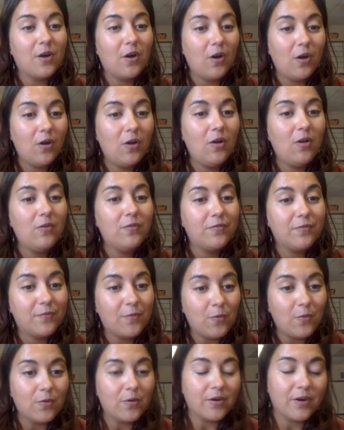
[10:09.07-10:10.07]
all
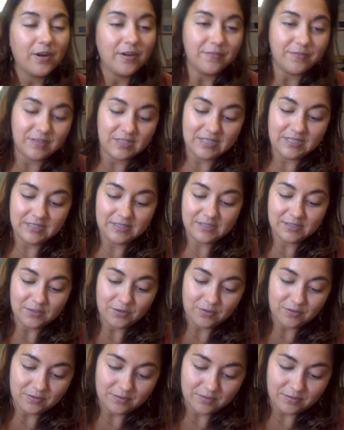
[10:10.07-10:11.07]
4 of these
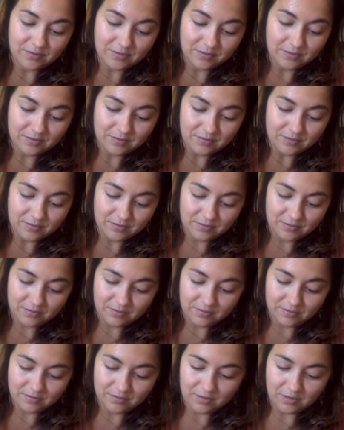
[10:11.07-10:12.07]

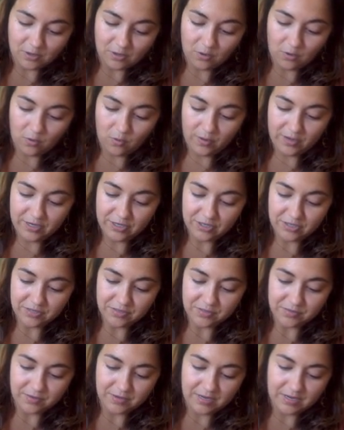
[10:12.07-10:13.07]

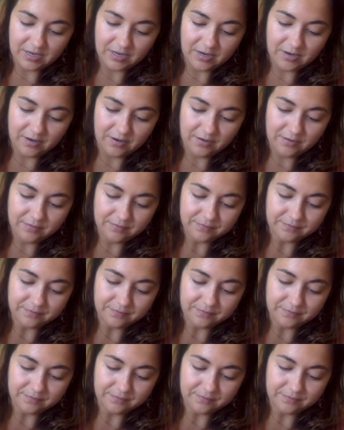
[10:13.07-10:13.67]
equations right here